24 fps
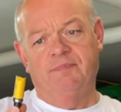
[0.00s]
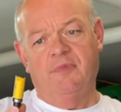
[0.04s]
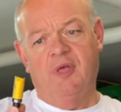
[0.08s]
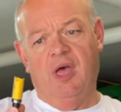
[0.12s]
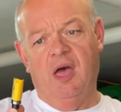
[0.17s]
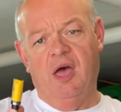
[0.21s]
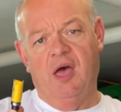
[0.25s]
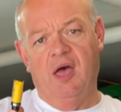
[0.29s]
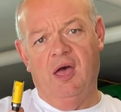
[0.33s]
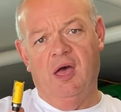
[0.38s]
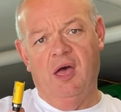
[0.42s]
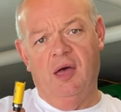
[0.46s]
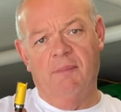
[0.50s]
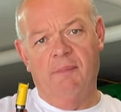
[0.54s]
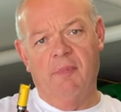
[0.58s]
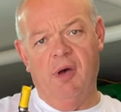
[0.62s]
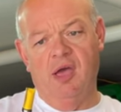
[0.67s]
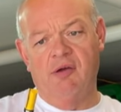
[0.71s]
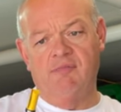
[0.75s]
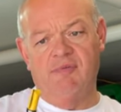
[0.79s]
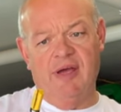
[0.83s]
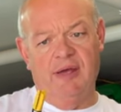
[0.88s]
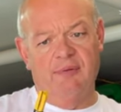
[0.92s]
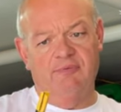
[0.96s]
uh, my
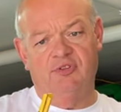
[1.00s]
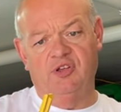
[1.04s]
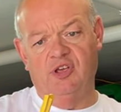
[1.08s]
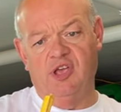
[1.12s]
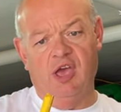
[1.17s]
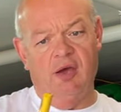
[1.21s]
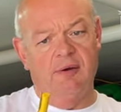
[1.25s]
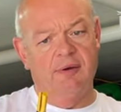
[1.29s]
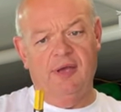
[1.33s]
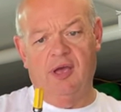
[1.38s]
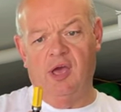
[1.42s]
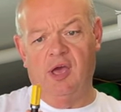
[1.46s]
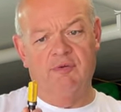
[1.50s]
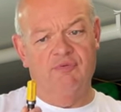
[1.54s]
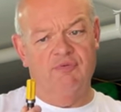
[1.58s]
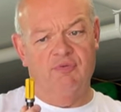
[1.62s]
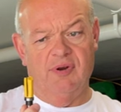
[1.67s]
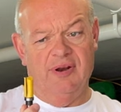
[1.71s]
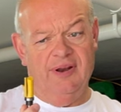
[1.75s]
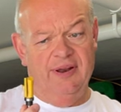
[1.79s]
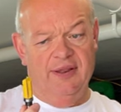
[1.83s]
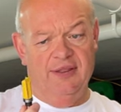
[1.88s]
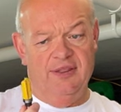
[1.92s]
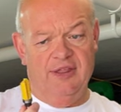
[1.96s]
router going over
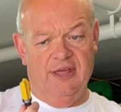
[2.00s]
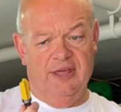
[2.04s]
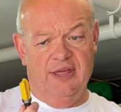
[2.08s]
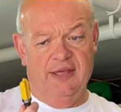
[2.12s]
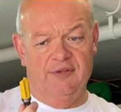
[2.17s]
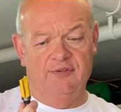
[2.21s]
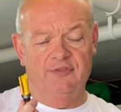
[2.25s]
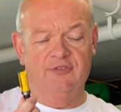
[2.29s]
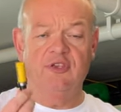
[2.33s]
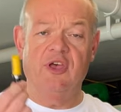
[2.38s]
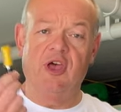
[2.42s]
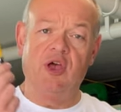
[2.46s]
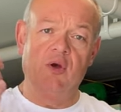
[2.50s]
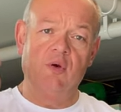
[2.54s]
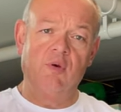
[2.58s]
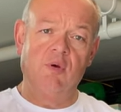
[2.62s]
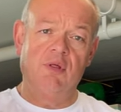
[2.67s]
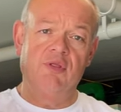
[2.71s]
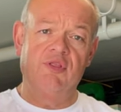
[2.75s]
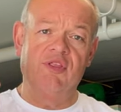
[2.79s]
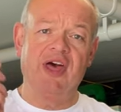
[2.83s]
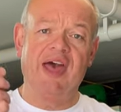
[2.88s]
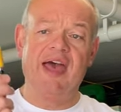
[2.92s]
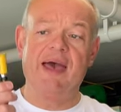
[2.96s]
anything. So
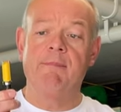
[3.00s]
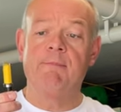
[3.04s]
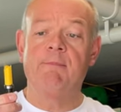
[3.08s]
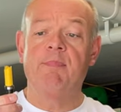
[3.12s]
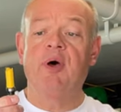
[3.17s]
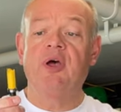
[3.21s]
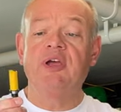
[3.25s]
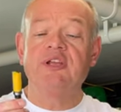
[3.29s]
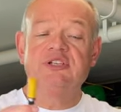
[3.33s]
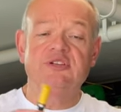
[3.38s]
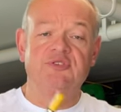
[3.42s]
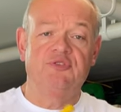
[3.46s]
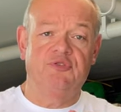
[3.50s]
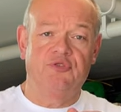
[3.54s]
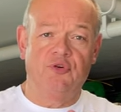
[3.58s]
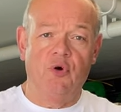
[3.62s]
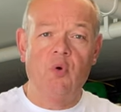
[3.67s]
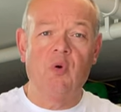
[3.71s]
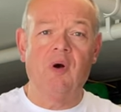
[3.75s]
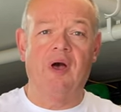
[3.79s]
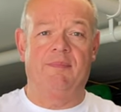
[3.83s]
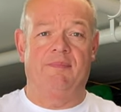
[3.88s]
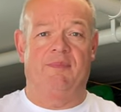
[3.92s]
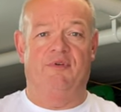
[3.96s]
that by
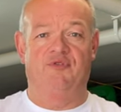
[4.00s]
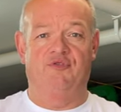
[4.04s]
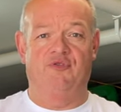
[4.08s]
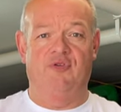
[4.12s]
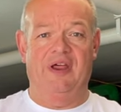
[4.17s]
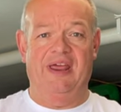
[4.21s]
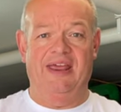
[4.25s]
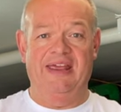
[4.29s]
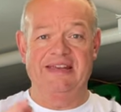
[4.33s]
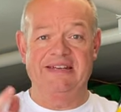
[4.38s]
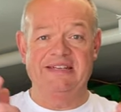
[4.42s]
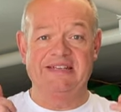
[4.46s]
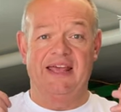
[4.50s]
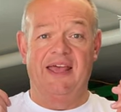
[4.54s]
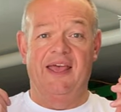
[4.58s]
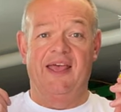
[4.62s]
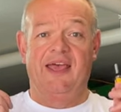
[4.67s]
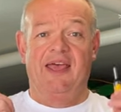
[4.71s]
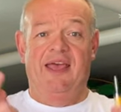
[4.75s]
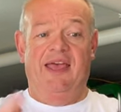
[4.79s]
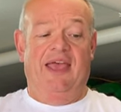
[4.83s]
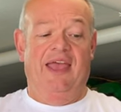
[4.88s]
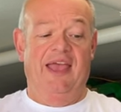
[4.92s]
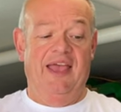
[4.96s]
default, I'm afraid,
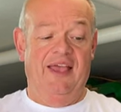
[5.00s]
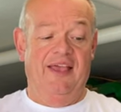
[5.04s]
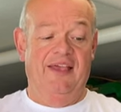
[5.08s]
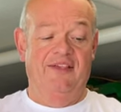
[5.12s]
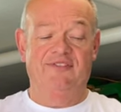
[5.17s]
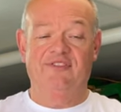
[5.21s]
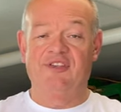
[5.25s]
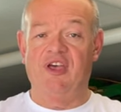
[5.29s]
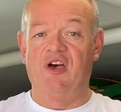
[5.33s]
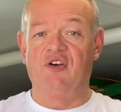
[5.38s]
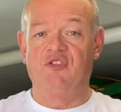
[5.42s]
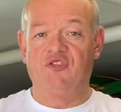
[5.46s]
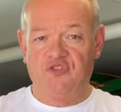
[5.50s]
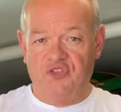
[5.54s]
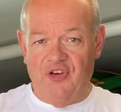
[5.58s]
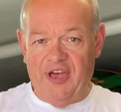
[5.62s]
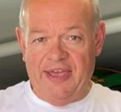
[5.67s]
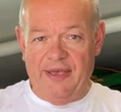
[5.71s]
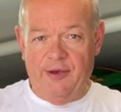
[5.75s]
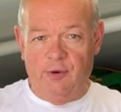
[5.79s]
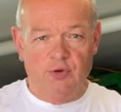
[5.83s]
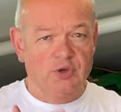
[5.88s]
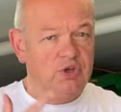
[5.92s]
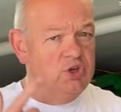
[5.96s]
is a
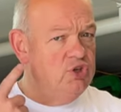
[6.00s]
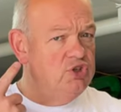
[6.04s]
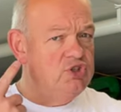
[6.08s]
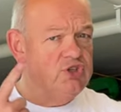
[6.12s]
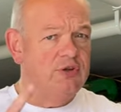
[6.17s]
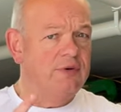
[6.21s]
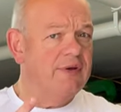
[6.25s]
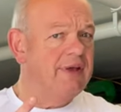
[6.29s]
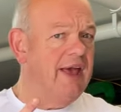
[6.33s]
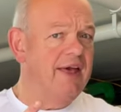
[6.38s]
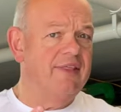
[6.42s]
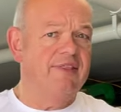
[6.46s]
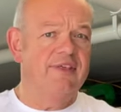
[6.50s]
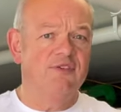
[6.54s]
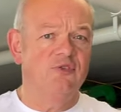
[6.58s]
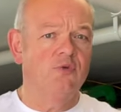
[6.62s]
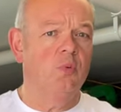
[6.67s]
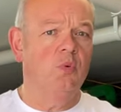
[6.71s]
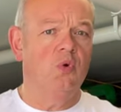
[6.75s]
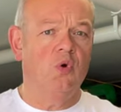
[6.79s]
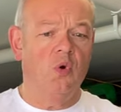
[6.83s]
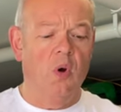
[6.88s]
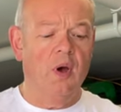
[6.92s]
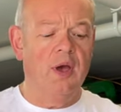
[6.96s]
fail. You do get this
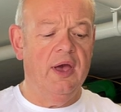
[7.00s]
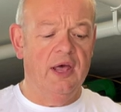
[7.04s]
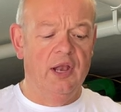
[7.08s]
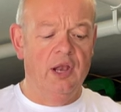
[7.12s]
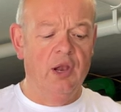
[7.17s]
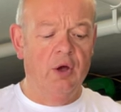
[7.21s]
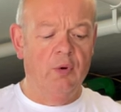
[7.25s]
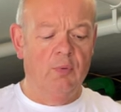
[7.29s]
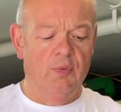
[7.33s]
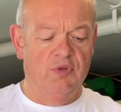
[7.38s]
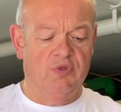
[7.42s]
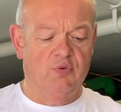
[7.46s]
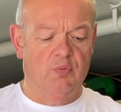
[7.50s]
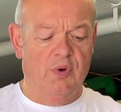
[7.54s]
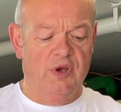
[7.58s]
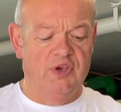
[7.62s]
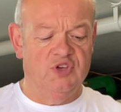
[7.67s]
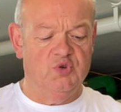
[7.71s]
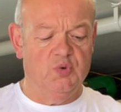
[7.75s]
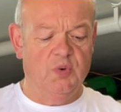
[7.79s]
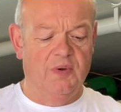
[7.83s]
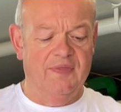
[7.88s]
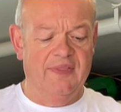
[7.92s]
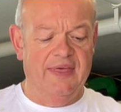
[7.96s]
quite a lot with
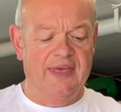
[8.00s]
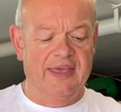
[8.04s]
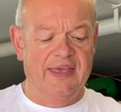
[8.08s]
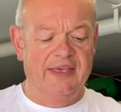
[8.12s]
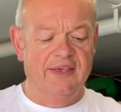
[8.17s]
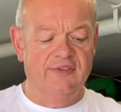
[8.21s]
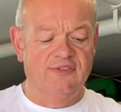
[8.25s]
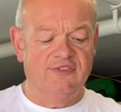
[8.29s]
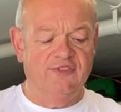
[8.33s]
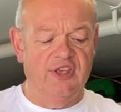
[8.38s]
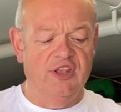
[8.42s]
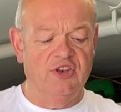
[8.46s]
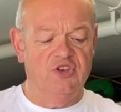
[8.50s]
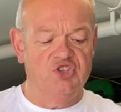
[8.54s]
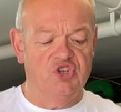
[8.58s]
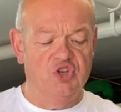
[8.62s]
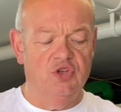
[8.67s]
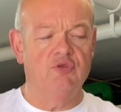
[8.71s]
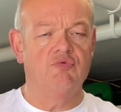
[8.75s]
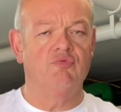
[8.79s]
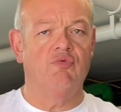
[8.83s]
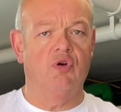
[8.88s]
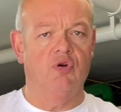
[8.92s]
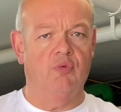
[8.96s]
Wish when they send you
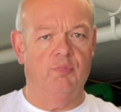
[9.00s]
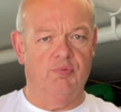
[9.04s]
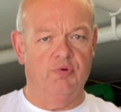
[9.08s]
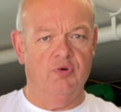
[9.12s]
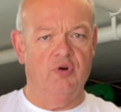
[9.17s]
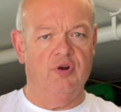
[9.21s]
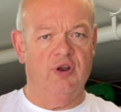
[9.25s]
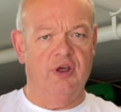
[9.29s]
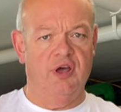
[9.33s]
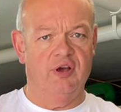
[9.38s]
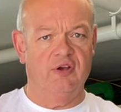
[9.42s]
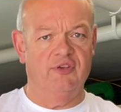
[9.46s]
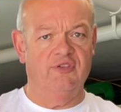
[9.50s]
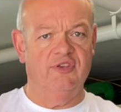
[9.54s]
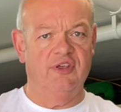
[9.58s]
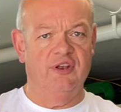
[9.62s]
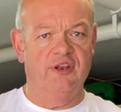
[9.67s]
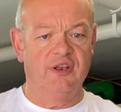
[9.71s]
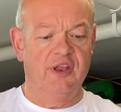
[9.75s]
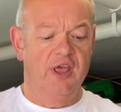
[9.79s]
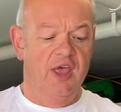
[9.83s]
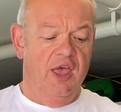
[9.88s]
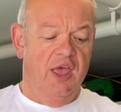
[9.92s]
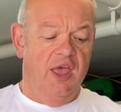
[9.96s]
the wrong products.
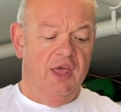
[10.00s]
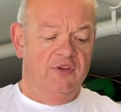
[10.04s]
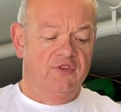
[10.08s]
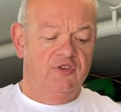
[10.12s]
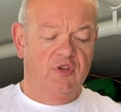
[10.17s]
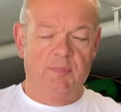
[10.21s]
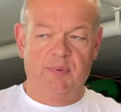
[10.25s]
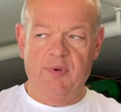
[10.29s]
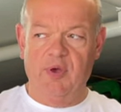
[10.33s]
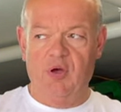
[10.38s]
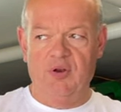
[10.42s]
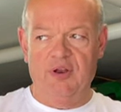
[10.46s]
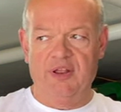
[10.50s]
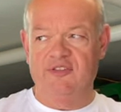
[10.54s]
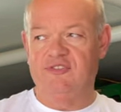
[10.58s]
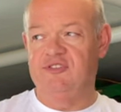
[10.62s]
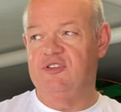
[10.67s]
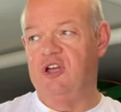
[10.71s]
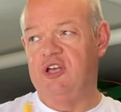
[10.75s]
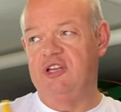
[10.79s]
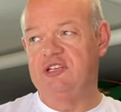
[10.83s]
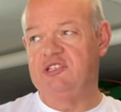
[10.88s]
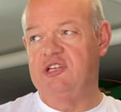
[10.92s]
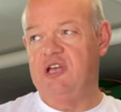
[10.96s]
And to be honest,
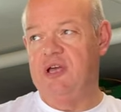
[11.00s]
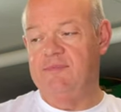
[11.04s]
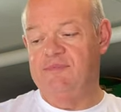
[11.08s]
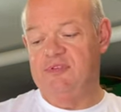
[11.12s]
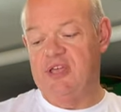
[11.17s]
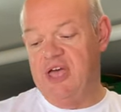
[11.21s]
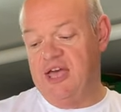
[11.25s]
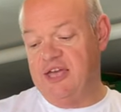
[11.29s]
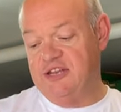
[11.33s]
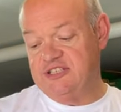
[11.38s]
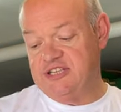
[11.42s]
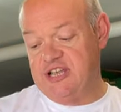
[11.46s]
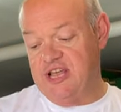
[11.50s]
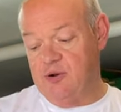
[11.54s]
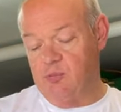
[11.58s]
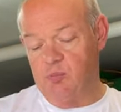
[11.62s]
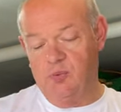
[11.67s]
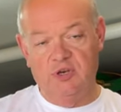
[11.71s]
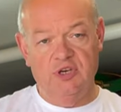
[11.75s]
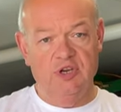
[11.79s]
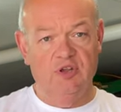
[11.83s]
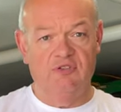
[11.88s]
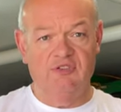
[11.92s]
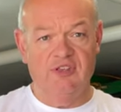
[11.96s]
nine times out of 10,
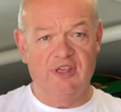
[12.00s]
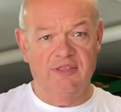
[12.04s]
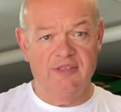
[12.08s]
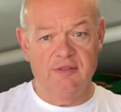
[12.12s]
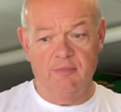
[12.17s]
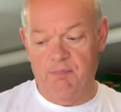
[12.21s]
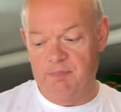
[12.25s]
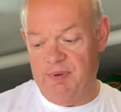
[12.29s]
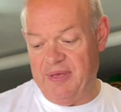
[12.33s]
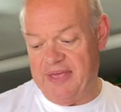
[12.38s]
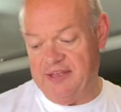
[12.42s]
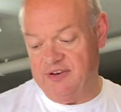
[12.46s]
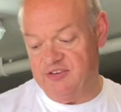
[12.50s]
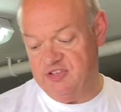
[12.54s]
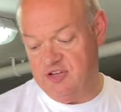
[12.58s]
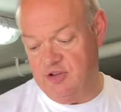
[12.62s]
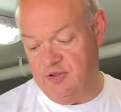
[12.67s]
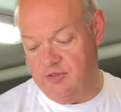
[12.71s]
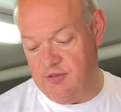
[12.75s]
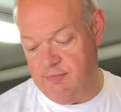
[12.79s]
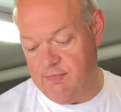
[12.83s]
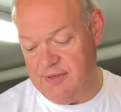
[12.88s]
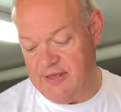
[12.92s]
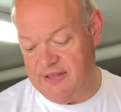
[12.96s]
when you send them back to
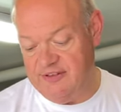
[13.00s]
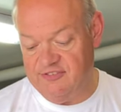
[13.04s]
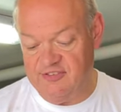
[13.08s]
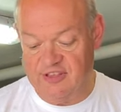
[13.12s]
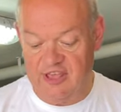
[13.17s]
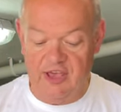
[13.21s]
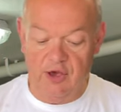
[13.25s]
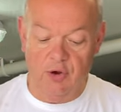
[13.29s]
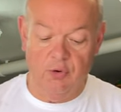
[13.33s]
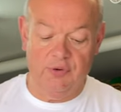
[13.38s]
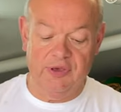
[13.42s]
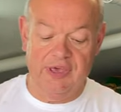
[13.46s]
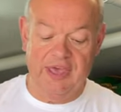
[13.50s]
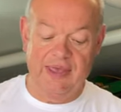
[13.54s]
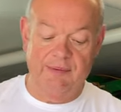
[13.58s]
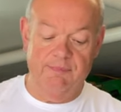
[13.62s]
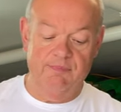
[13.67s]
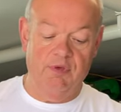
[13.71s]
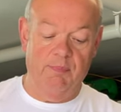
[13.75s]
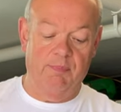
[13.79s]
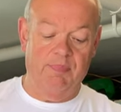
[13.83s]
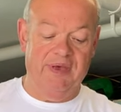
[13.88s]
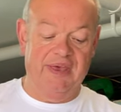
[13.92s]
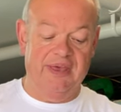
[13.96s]
them, they say, oh, keep
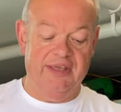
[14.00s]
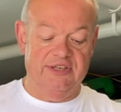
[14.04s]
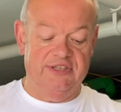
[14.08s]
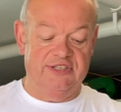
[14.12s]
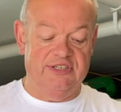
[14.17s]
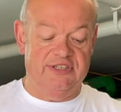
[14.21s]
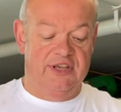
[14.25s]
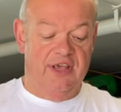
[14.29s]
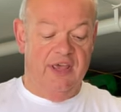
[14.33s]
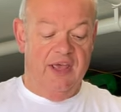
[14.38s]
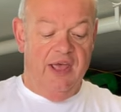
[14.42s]
the bit,